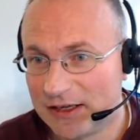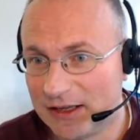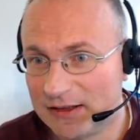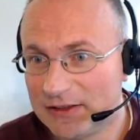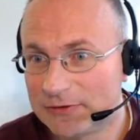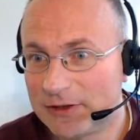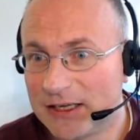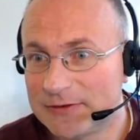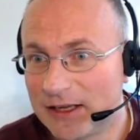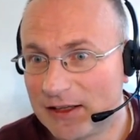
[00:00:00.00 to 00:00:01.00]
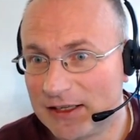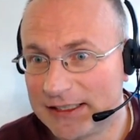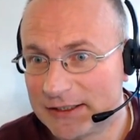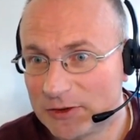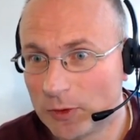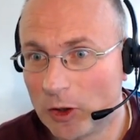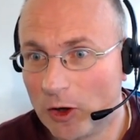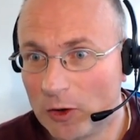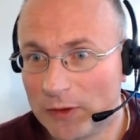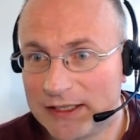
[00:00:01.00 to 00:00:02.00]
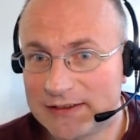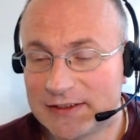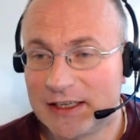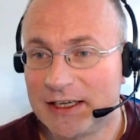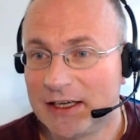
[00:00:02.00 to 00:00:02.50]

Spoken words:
And these 5 other letters were always